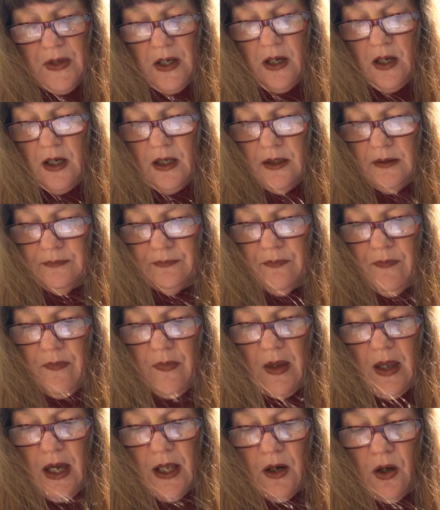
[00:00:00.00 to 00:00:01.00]
Um,
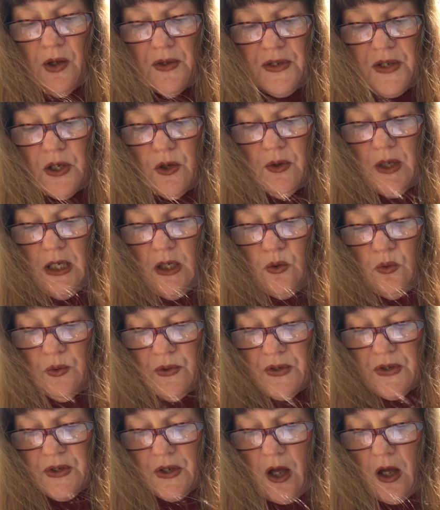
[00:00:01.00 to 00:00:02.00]
it also
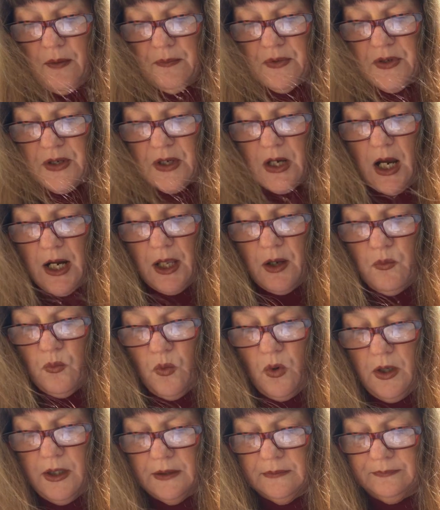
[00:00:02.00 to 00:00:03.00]
equals Psalms
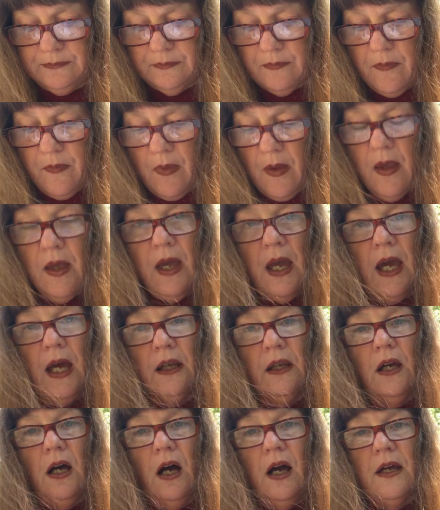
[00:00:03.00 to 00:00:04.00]
91.
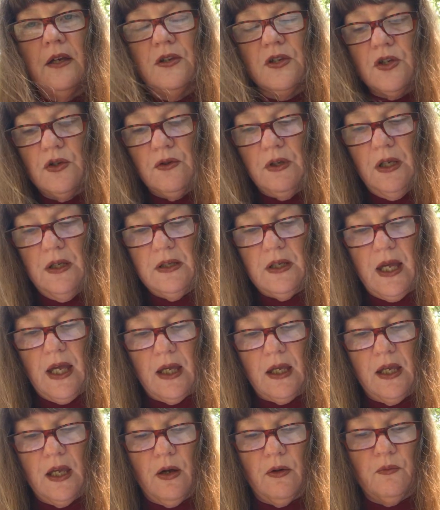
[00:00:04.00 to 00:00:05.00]
And guys, you need to
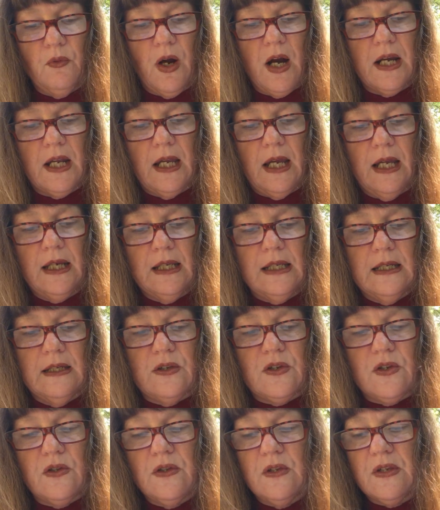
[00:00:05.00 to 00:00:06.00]
get ready and
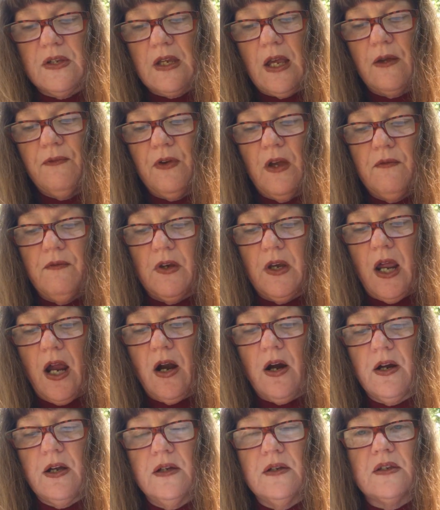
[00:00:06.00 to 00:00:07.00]
get to the safe haven
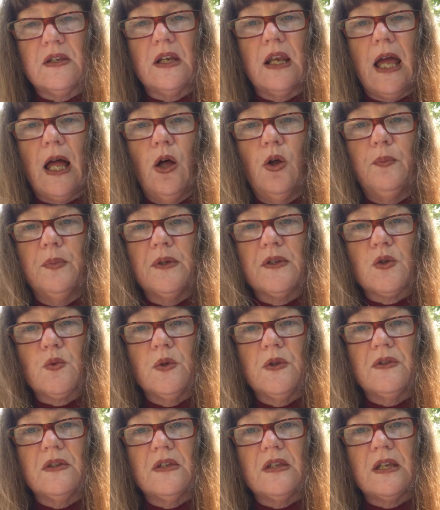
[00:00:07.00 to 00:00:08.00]
areas and help us
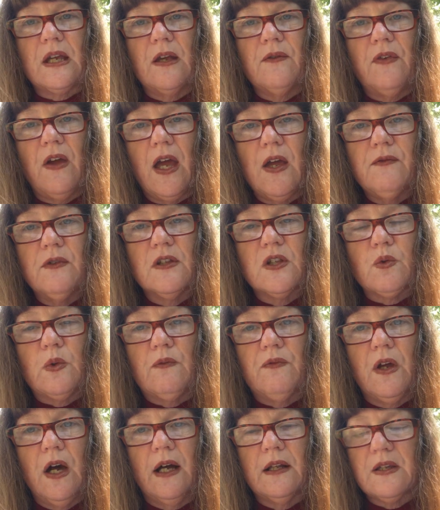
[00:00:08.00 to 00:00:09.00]
with the safe havens.
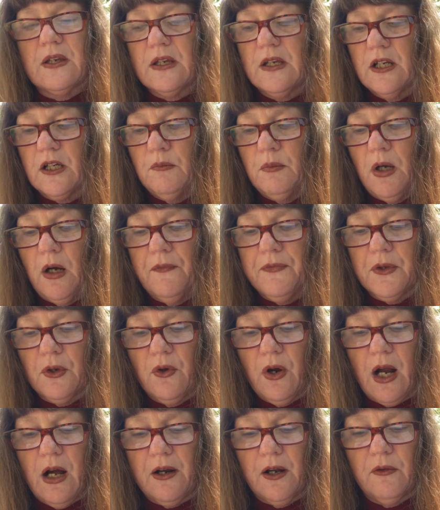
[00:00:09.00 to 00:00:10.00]
We've got to get them off the
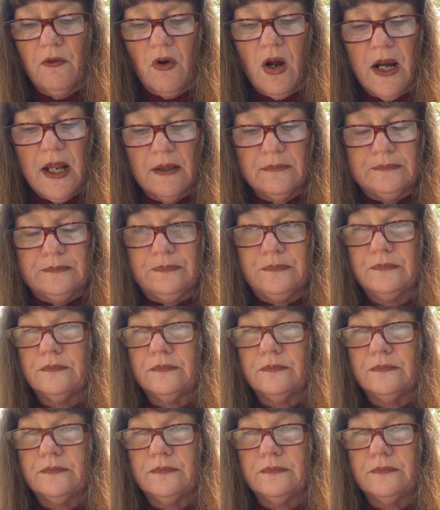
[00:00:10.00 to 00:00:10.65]
ground and running.